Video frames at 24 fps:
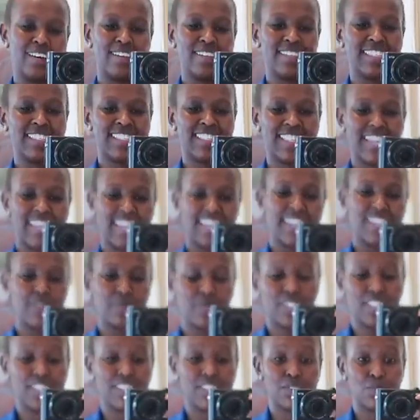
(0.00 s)
on the 2nd,
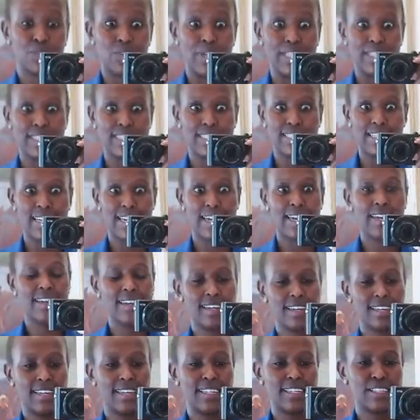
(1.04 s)
which is
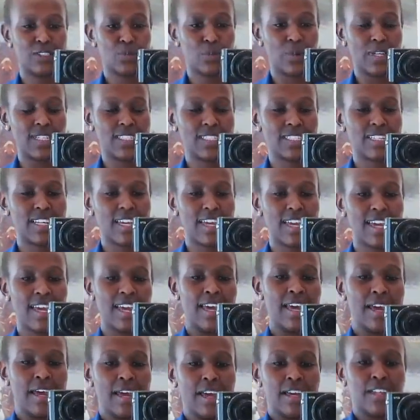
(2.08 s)
Wednesday. It is Wednesday.